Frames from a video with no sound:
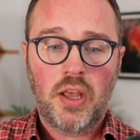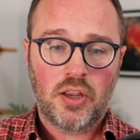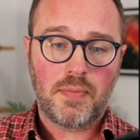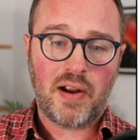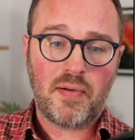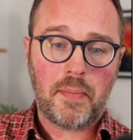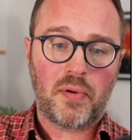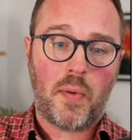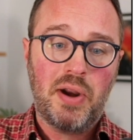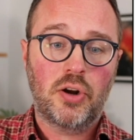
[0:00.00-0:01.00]
You may remember
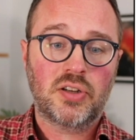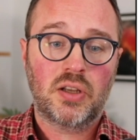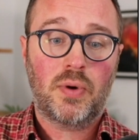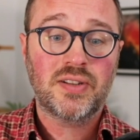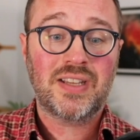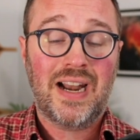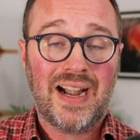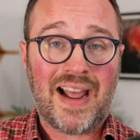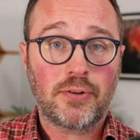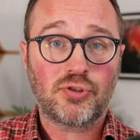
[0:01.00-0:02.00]
when we looked at the ones that
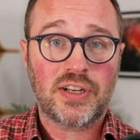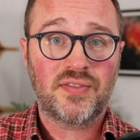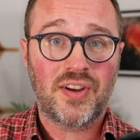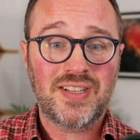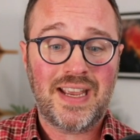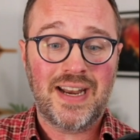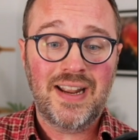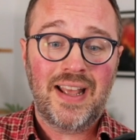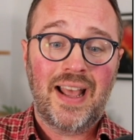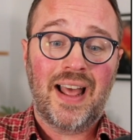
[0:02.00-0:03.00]
allow transfers in,
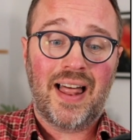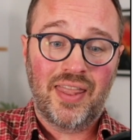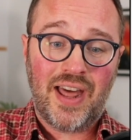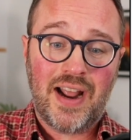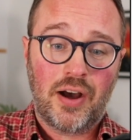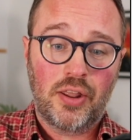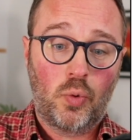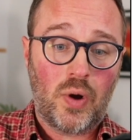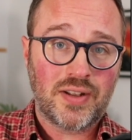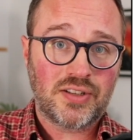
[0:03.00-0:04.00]
they are the
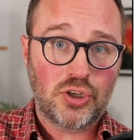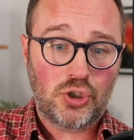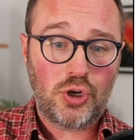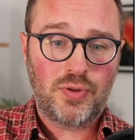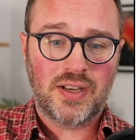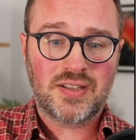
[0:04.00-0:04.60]
ones that do this.